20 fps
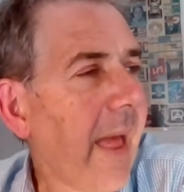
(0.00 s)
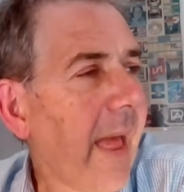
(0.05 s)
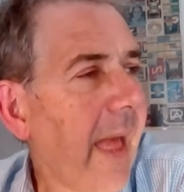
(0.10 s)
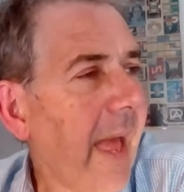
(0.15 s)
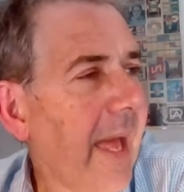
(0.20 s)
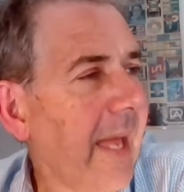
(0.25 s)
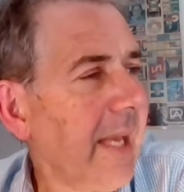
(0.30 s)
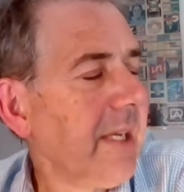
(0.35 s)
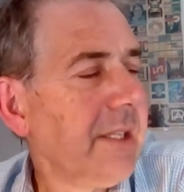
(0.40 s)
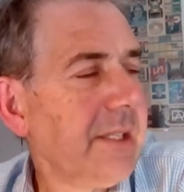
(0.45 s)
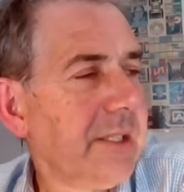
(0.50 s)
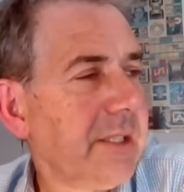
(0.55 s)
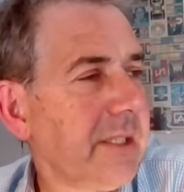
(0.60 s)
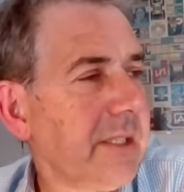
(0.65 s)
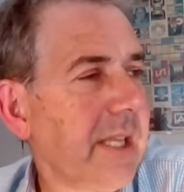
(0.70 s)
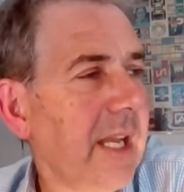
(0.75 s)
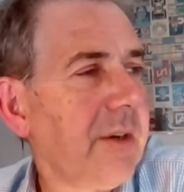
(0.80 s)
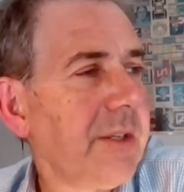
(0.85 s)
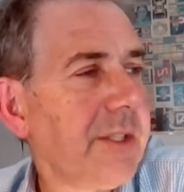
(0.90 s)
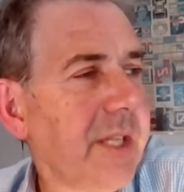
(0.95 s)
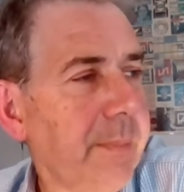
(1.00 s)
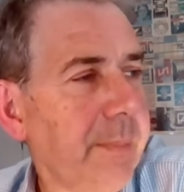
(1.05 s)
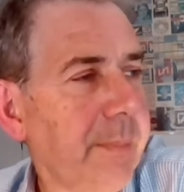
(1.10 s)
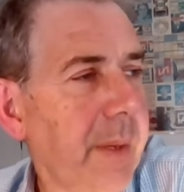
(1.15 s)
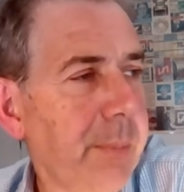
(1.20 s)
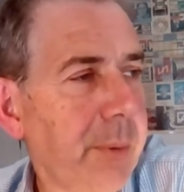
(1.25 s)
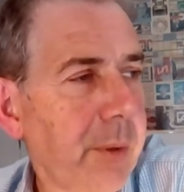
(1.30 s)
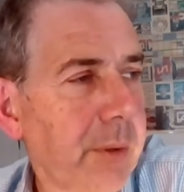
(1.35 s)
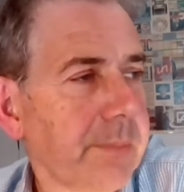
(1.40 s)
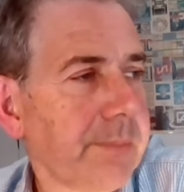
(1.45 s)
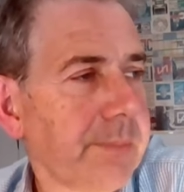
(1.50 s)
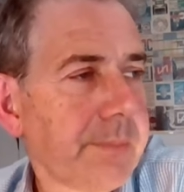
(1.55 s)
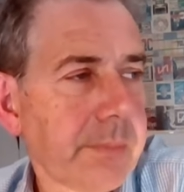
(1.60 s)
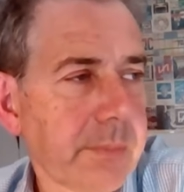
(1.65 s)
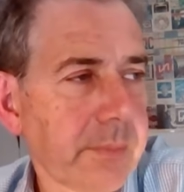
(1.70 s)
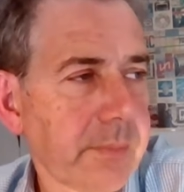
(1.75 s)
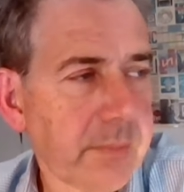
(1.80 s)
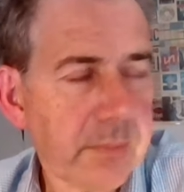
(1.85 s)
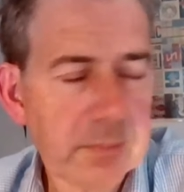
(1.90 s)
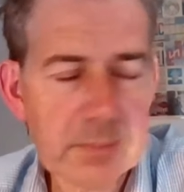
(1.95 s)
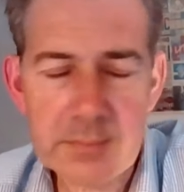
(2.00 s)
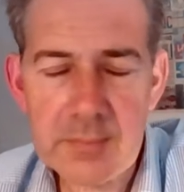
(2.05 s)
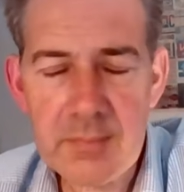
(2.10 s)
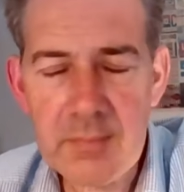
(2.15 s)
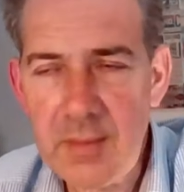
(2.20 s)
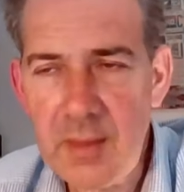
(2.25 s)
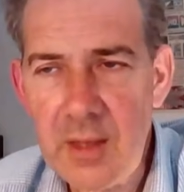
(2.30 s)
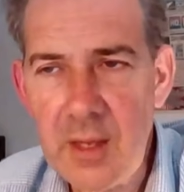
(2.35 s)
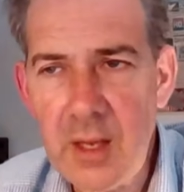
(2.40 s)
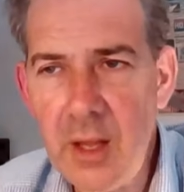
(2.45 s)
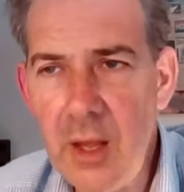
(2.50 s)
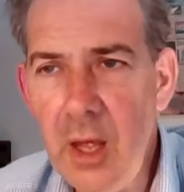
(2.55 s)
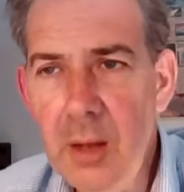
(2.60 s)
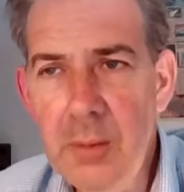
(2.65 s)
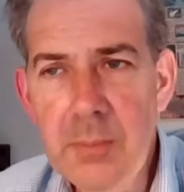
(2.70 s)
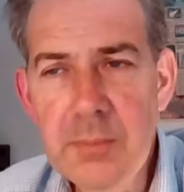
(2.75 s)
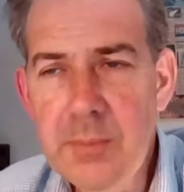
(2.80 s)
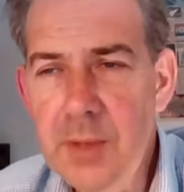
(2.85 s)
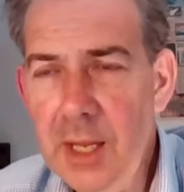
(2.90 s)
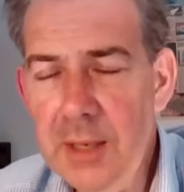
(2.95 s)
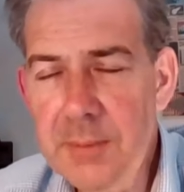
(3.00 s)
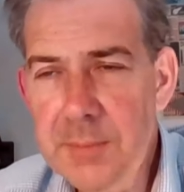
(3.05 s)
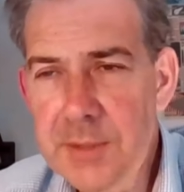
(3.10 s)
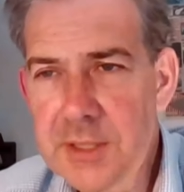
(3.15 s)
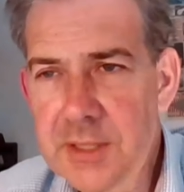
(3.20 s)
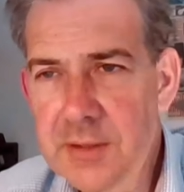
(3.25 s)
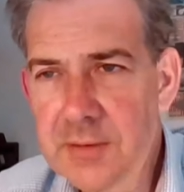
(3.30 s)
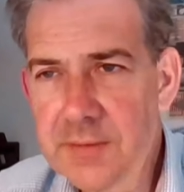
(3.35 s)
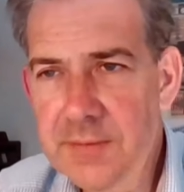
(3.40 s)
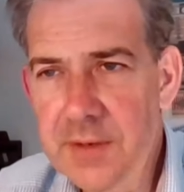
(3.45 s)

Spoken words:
And there are some people, like Mr.